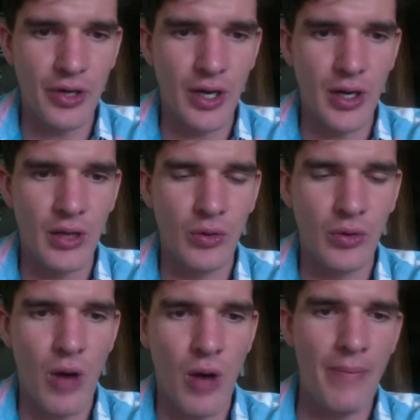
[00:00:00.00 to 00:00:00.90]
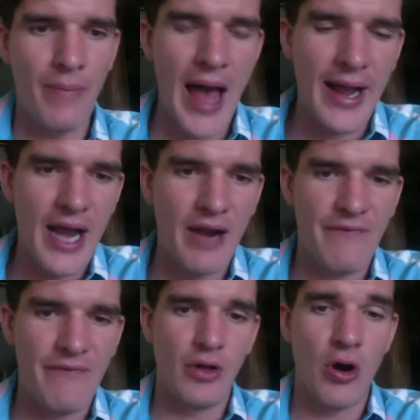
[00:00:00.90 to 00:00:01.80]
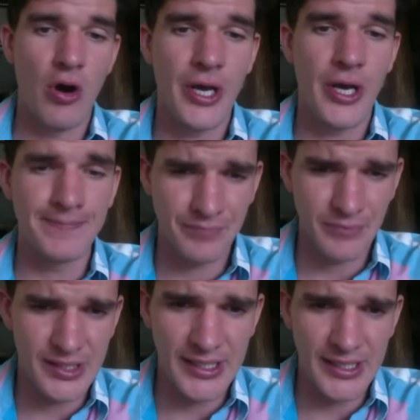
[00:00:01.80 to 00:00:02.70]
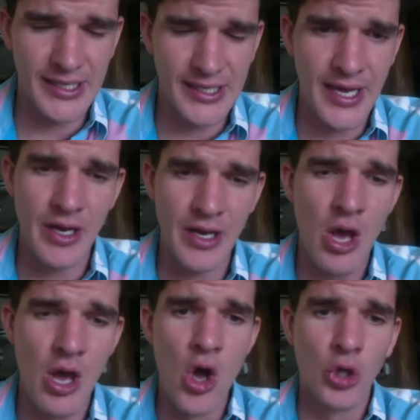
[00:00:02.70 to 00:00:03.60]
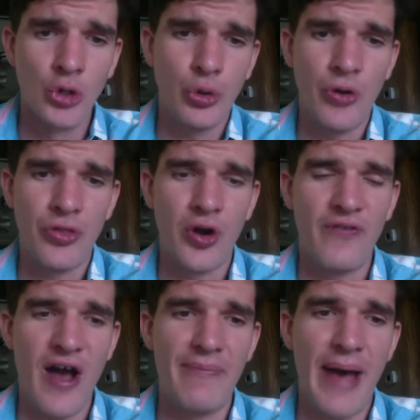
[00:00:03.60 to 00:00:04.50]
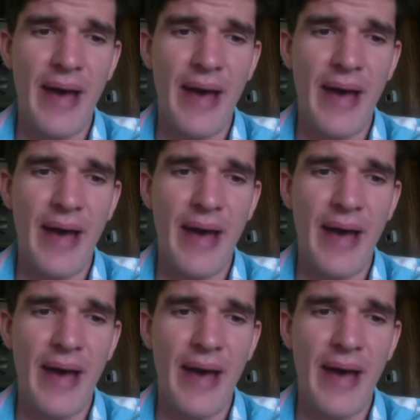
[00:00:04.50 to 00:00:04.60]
uh, a little while back out of Florida, 6'10, 235